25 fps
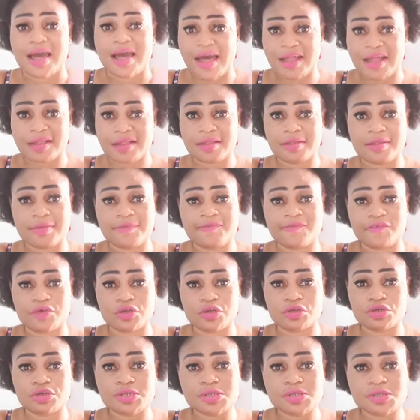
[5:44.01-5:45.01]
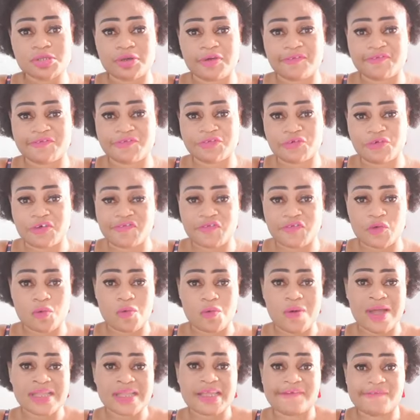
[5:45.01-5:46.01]
And for those of you, if you
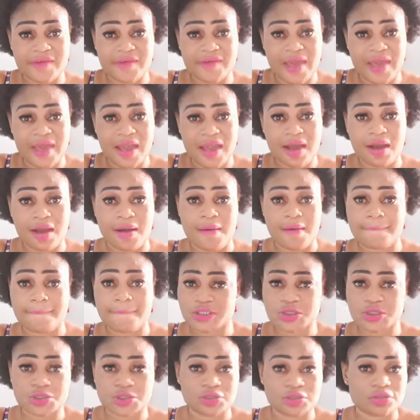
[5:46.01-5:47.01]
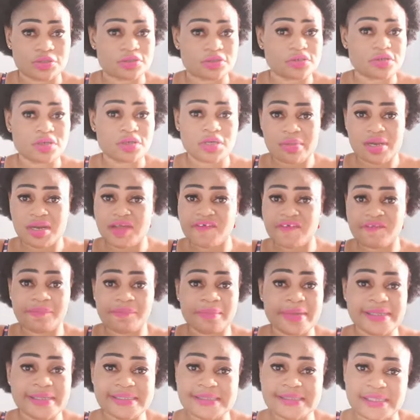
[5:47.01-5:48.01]
want a fair complexion, believe
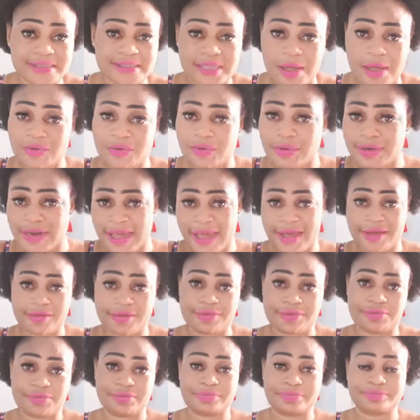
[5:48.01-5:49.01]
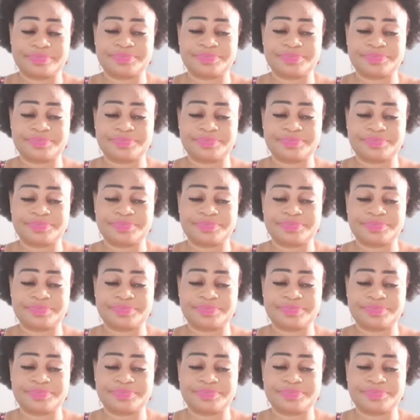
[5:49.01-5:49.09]
me sis, I will not lie you.